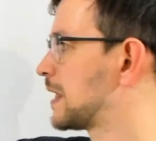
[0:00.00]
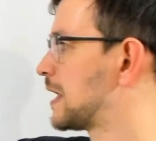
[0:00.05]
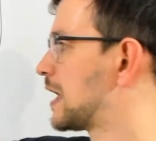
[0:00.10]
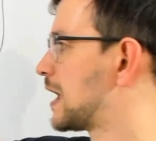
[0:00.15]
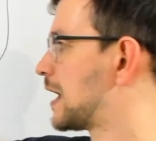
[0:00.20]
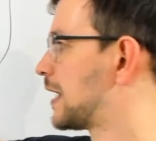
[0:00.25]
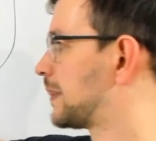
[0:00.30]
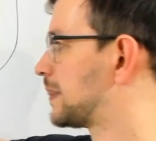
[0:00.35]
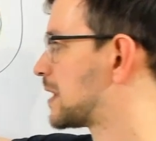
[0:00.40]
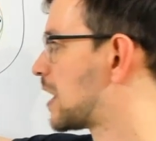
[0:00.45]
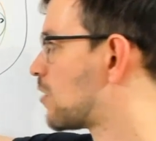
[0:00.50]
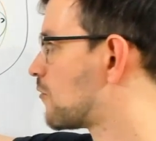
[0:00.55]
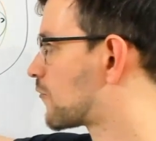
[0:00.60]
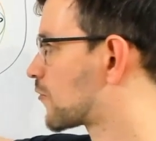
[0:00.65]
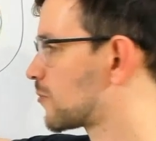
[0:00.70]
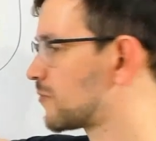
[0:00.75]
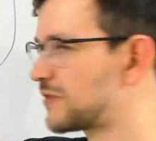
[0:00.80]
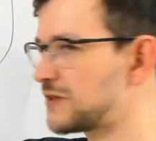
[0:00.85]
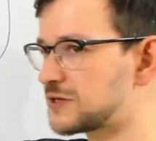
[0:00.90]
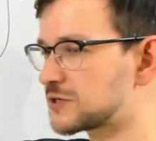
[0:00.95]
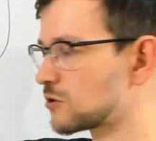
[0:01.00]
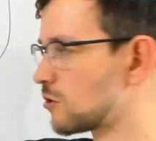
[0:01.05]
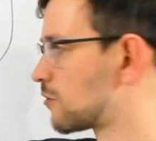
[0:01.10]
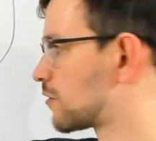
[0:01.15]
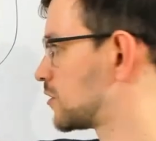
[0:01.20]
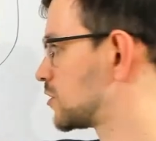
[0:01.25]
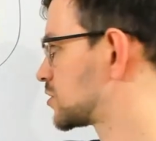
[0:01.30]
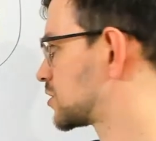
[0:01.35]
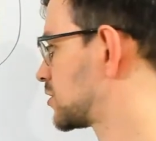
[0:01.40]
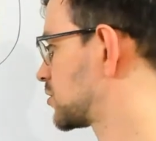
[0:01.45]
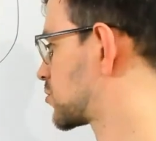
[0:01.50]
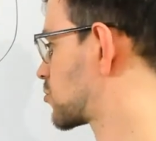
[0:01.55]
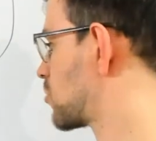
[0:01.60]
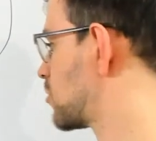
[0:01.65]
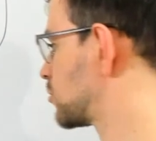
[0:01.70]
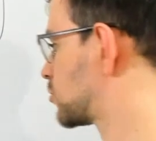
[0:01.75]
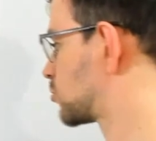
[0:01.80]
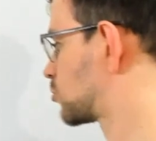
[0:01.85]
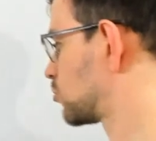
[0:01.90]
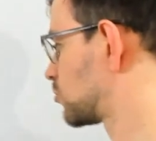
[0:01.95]
And now from this orange
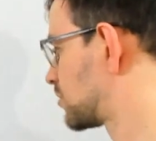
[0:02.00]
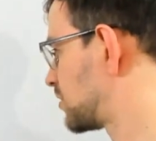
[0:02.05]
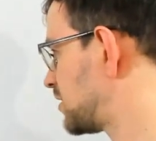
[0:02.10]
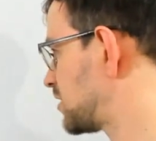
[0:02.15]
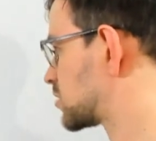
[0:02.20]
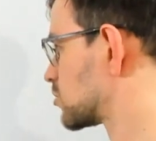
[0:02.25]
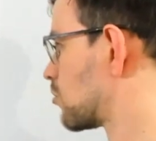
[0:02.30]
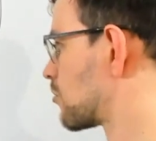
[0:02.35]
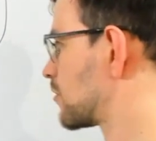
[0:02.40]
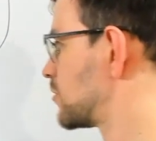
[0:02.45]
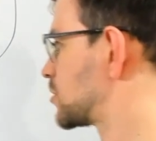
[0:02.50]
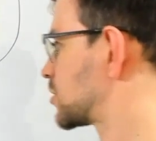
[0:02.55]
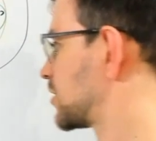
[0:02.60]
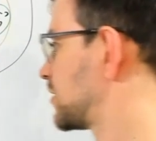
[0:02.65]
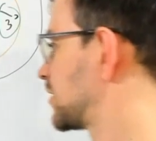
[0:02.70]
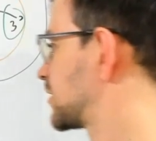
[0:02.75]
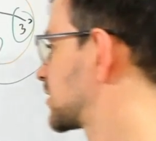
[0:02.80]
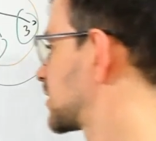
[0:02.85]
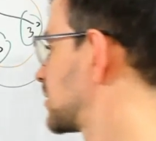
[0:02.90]
centroid to this orange connected